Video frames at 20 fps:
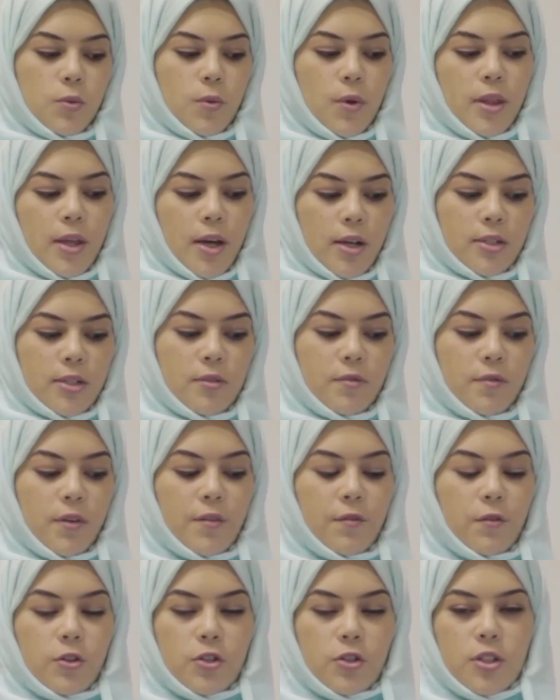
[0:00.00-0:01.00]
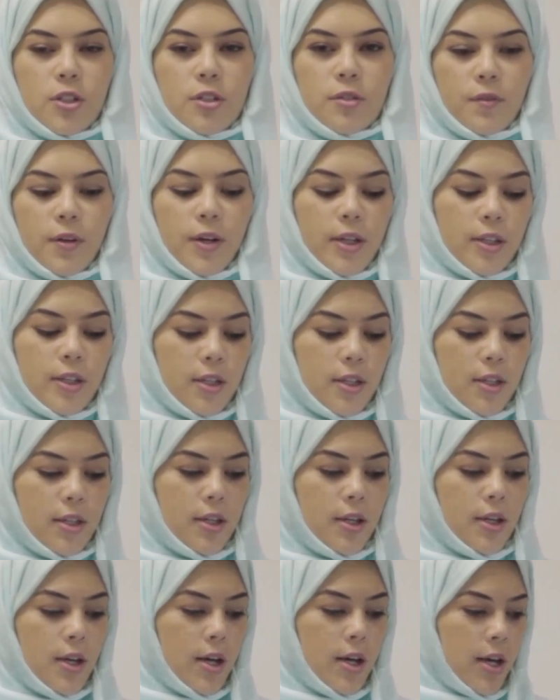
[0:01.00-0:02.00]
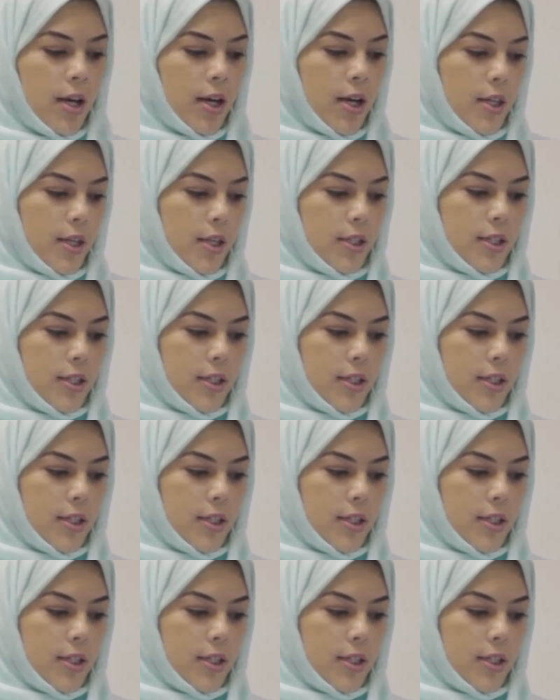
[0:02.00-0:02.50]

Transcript: 1,500 divided, in this